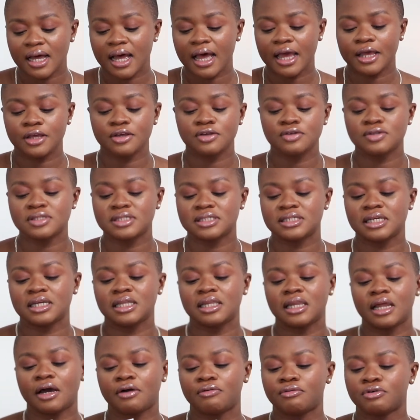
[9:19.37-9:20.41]
I use the
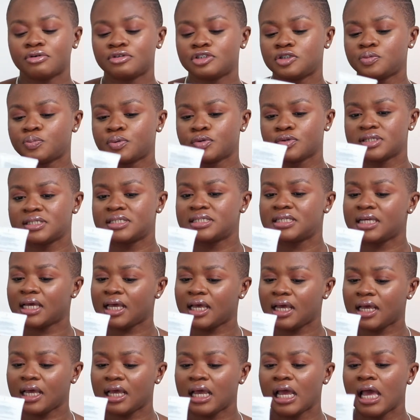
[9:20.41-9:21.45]
La
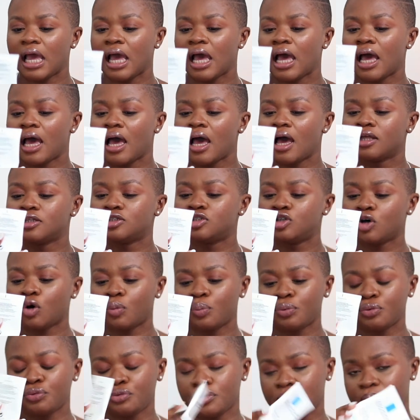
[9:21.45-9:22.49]
Roche-Posay
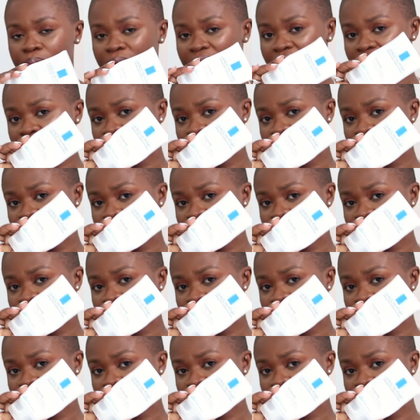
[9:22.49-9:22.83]
Double Repair